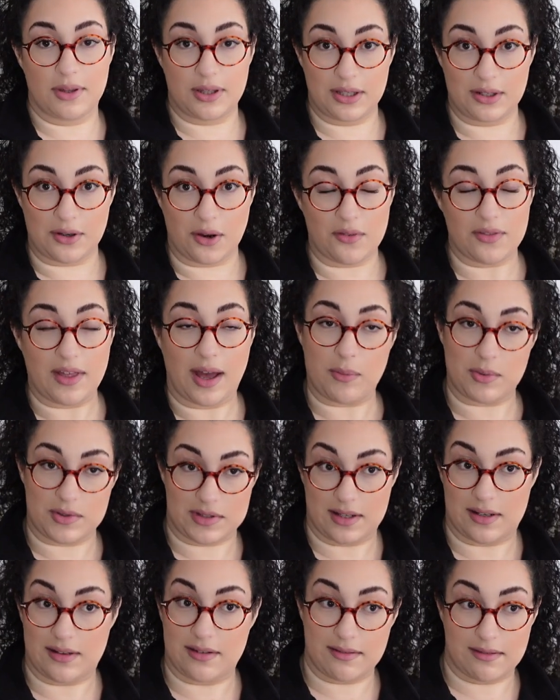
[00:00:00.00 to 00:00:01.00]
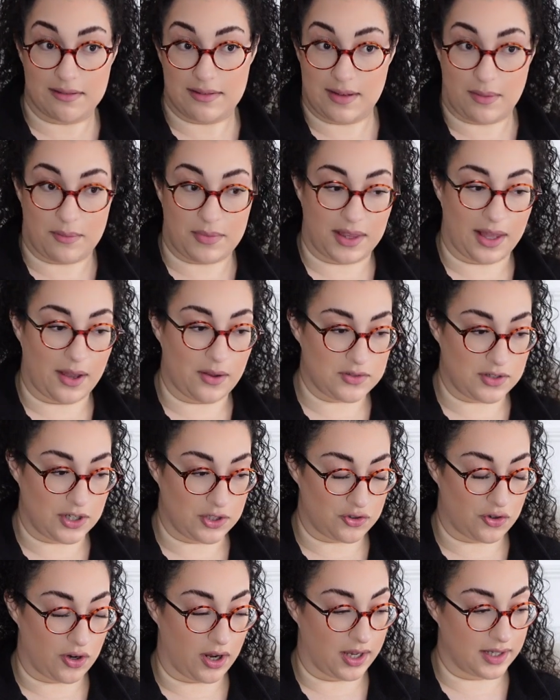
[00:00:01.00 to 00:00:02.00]
you know, that wasn't something else I
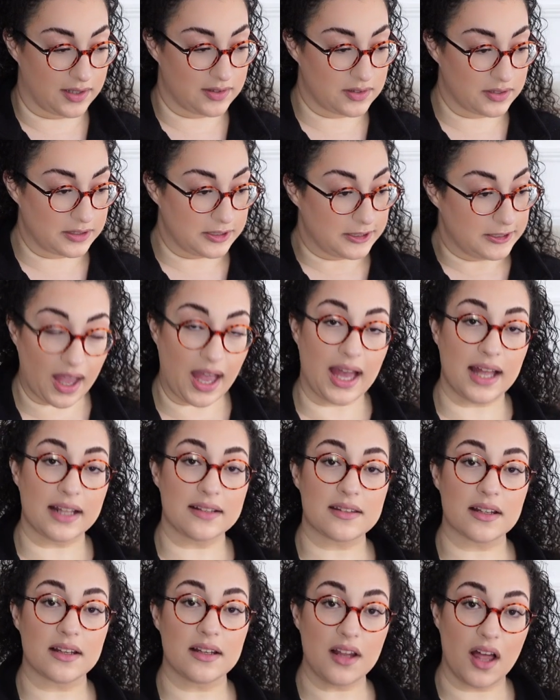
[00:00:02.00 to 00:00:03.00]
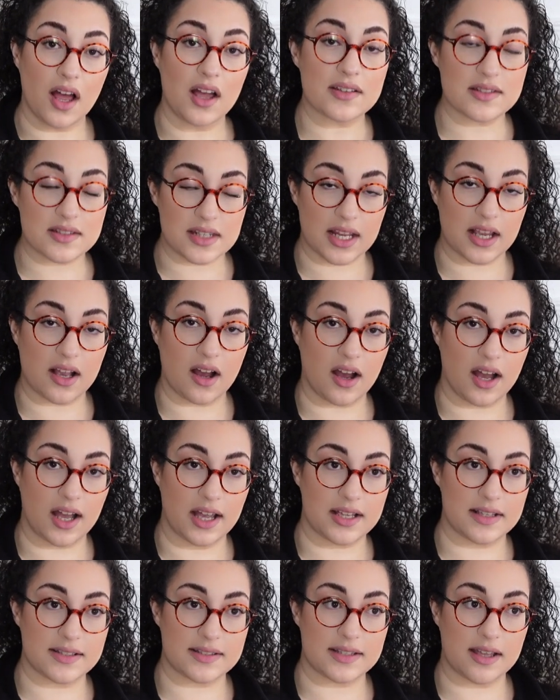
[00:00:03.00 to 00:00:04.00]
tried. And lastly,
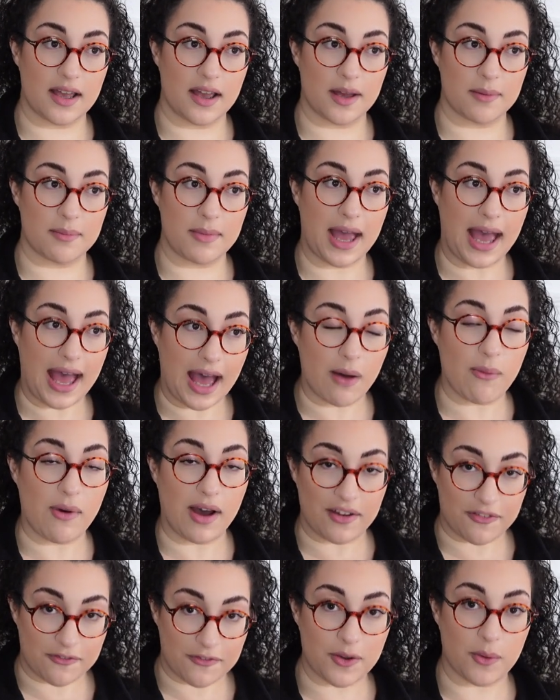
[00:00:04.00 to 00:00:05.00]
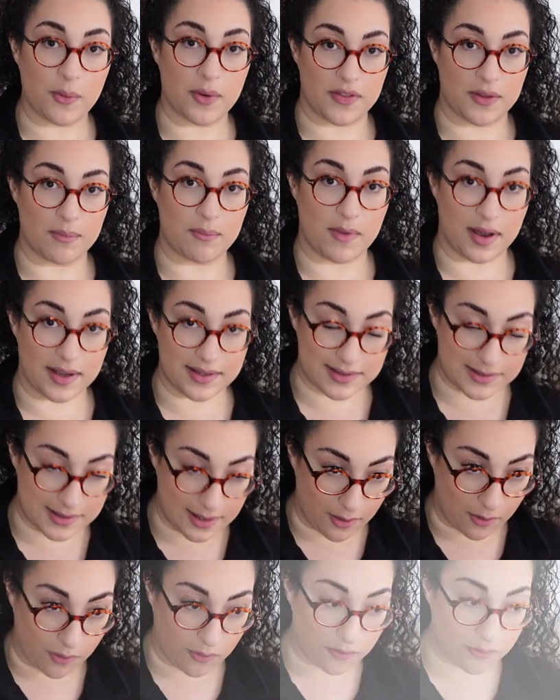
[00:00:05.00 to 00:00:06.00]
guys, how I feel within
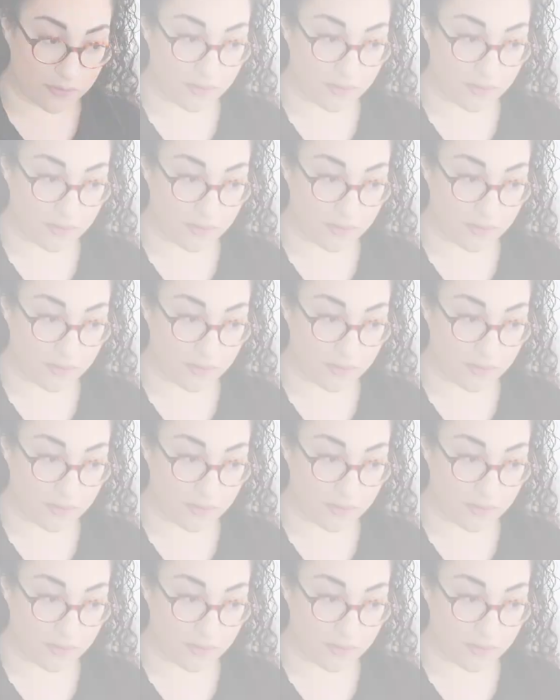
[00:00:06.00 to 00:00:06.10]
myself.